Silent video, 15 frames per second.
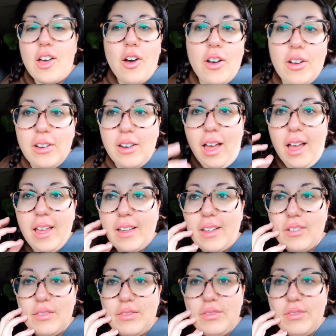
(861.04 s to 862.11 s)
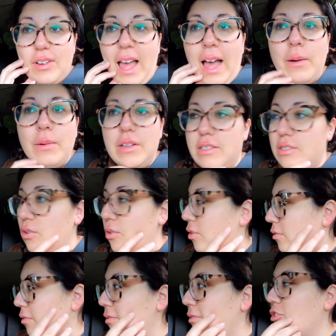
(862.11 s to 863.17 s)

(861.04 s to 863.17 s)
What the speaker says: got like flowers or